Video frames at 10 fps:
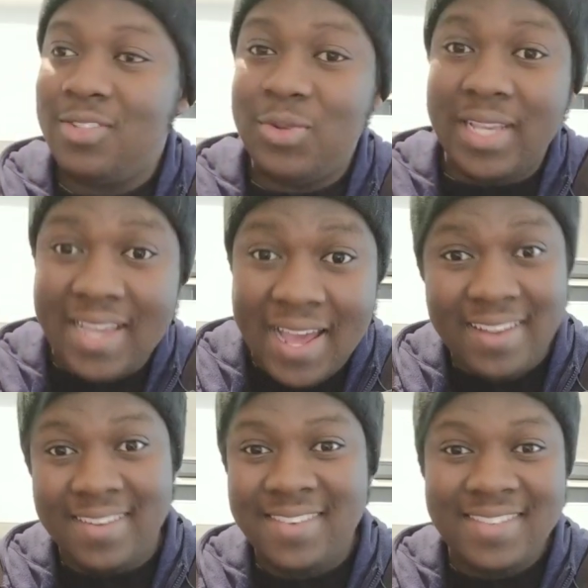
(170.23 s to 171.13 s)
to a
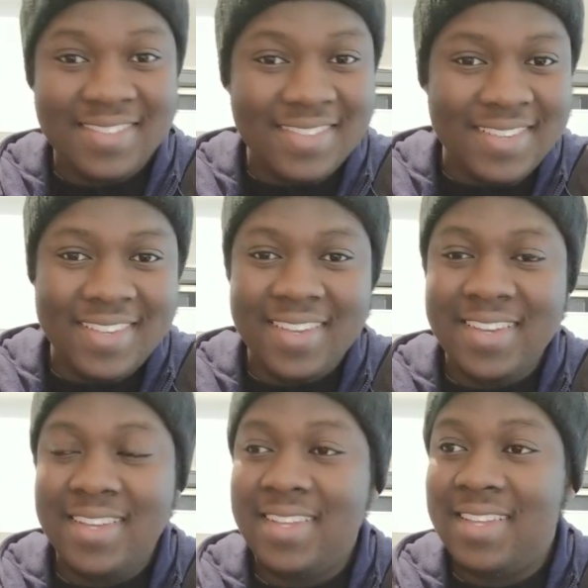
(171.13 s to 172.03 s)
Ghanaian.
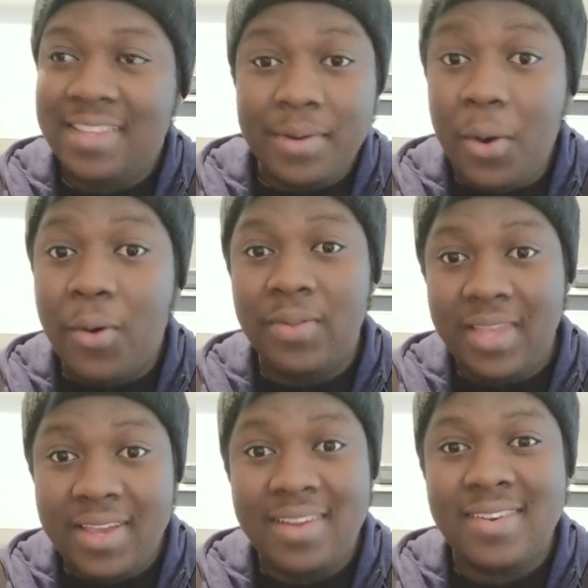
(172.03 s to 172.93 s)
They were all
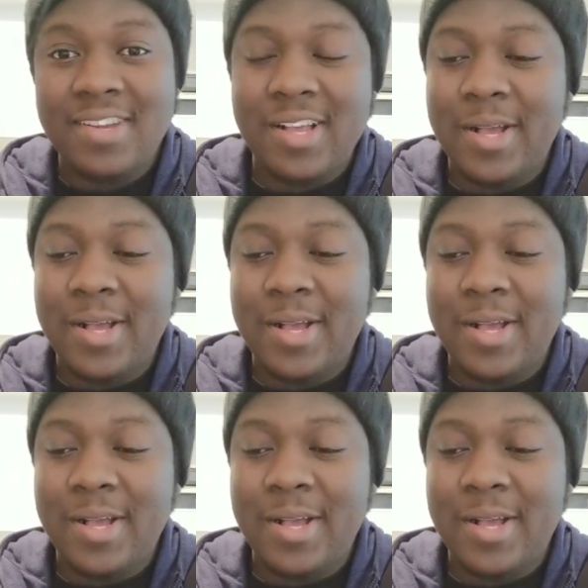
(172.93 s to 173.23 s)
there.